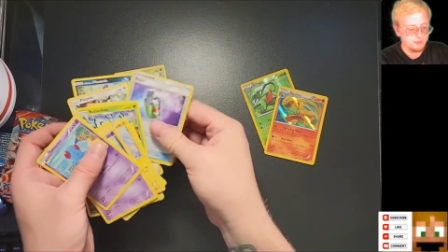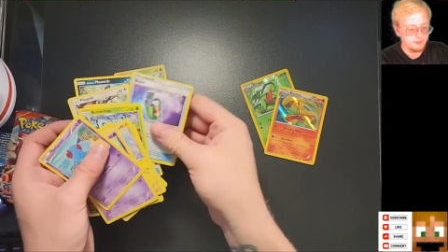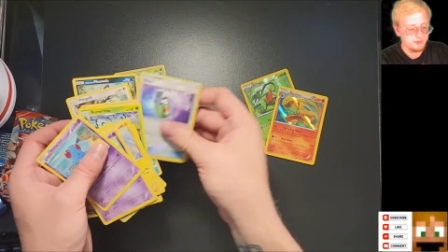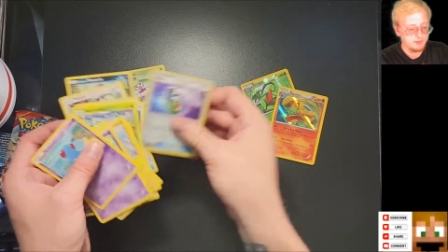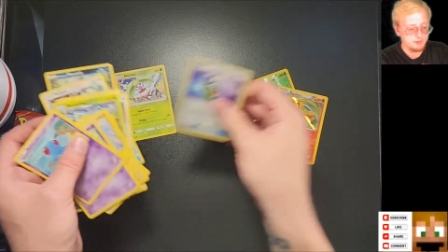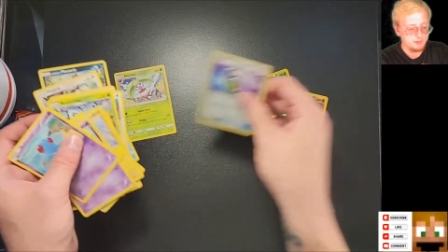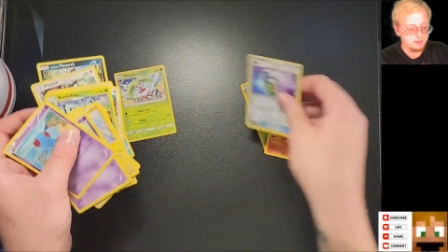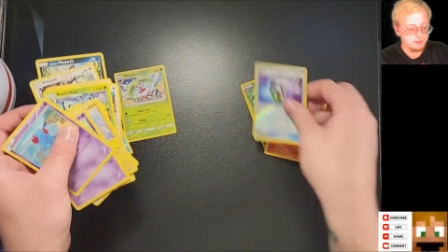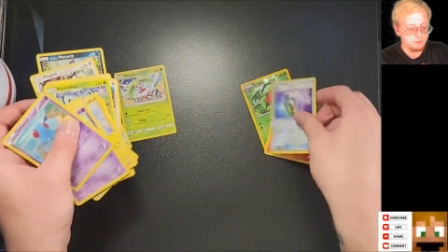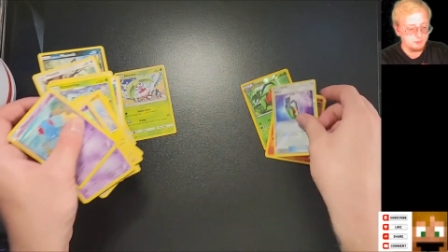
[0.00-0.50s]

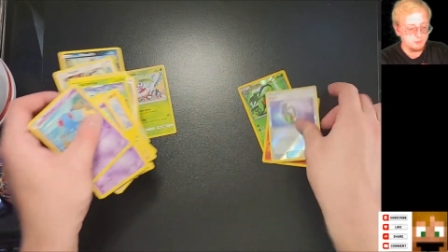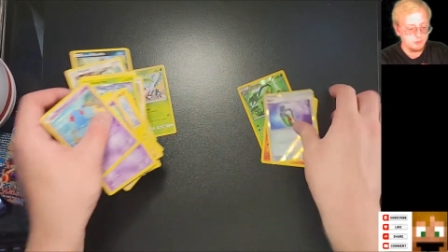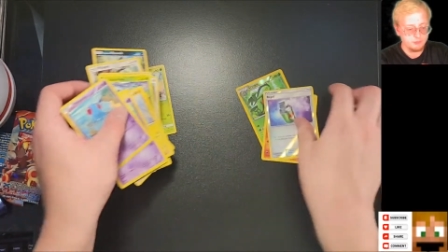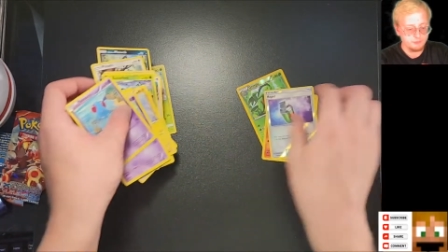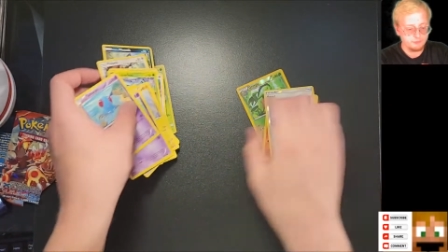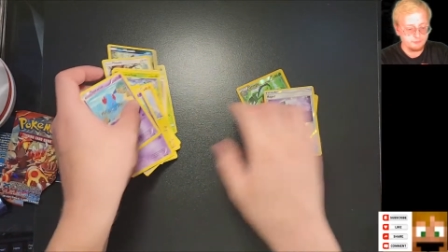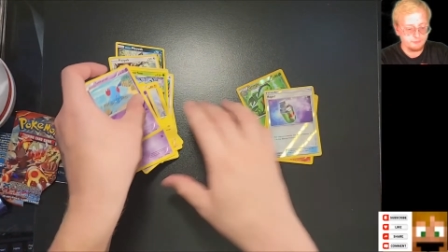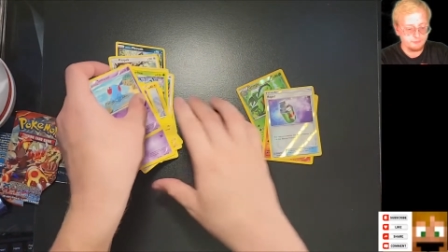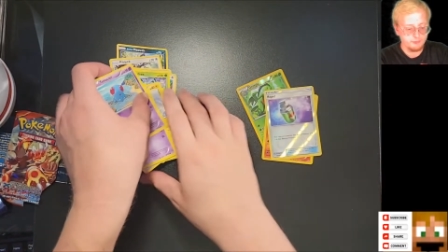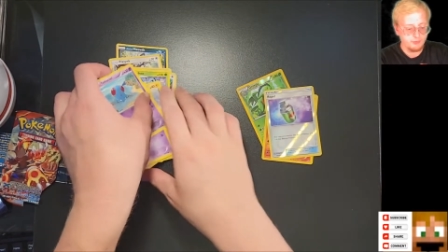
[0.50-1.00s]
It
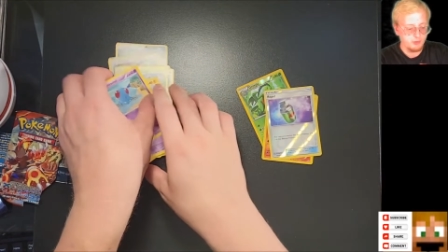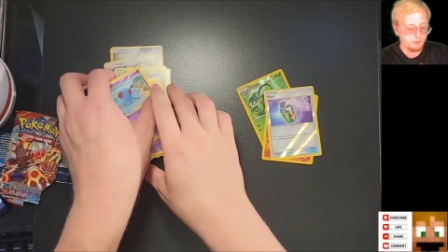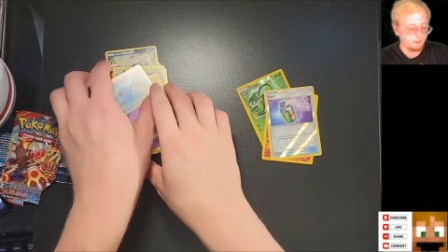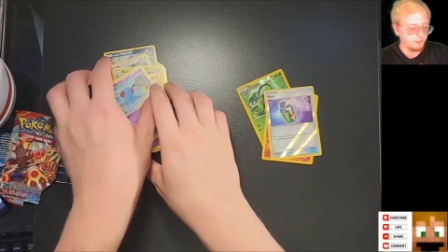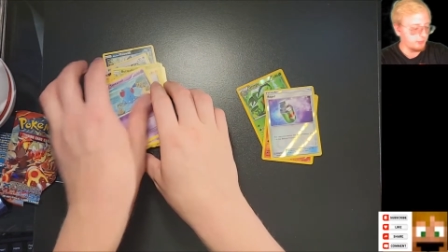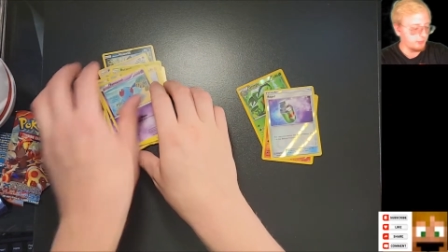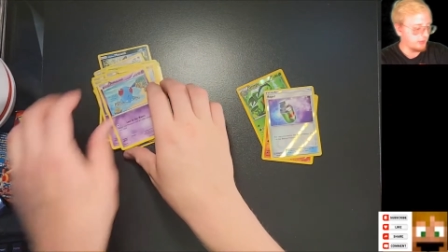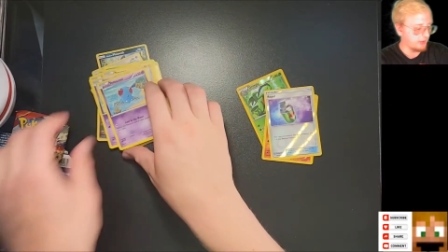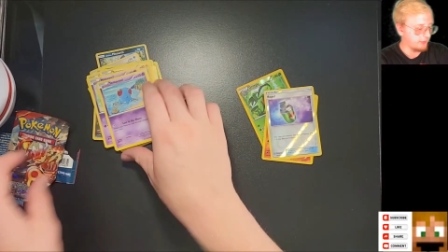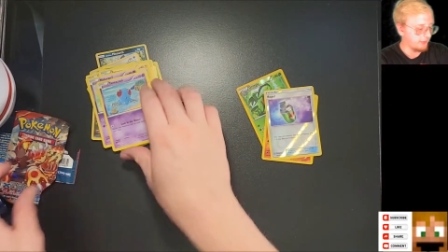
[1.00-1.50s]
was uh,
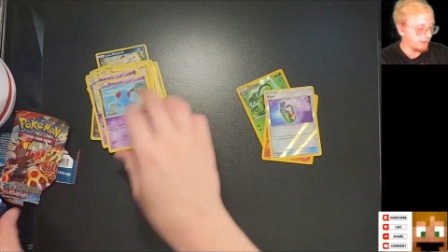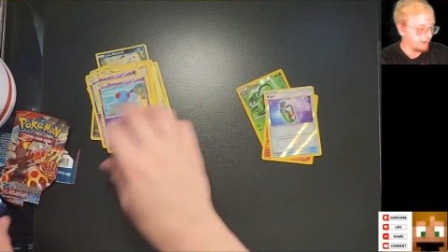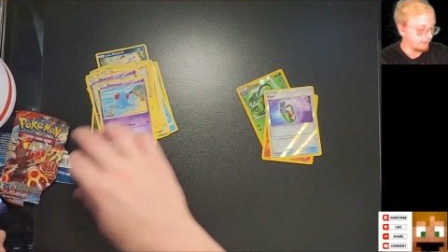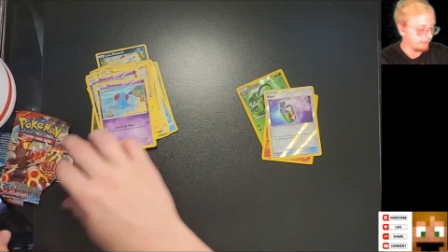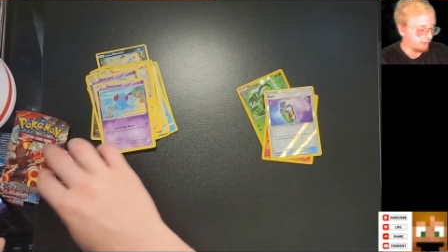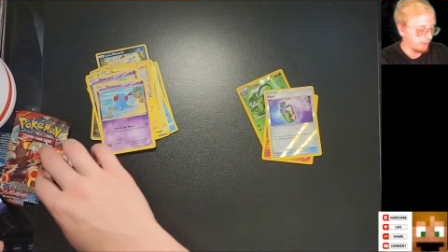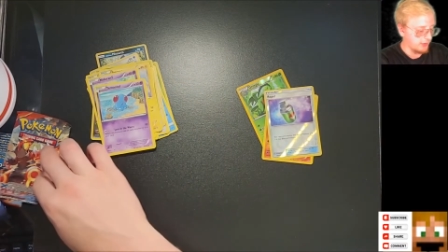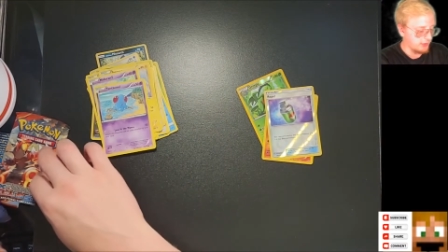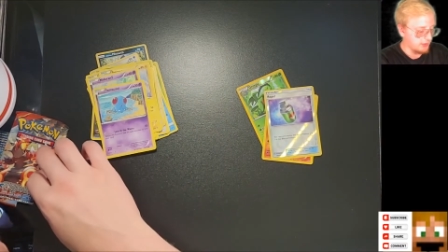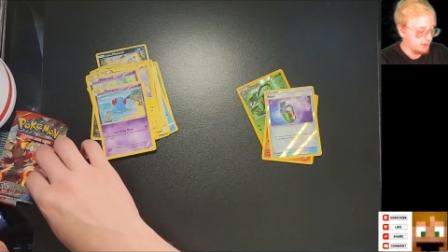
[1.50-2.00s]
Repel. That's
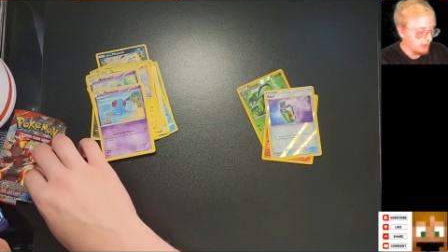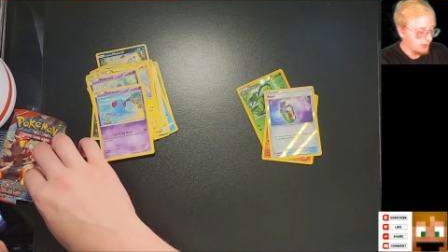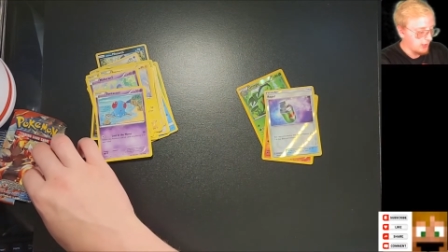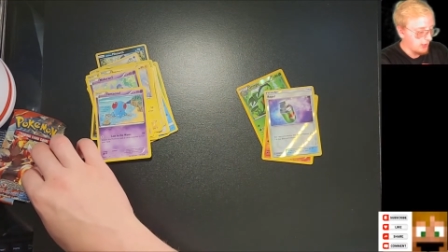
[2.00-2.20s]
great.